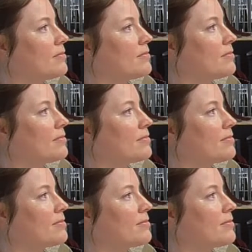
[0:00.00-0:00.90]

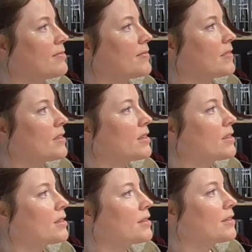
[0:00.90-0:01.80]

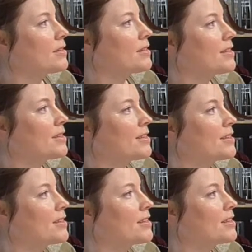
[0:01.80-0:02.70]

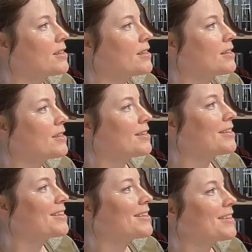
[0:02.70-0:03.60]

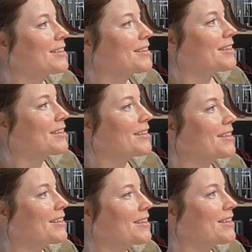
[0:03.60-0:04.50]

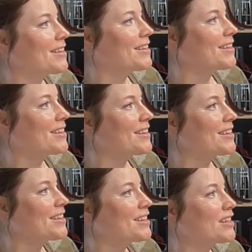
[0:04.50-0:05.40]

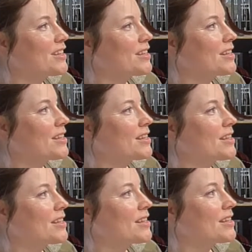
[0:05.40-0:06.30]

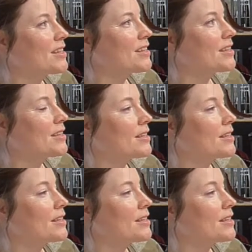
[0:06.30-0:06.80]
This person isn't speaking.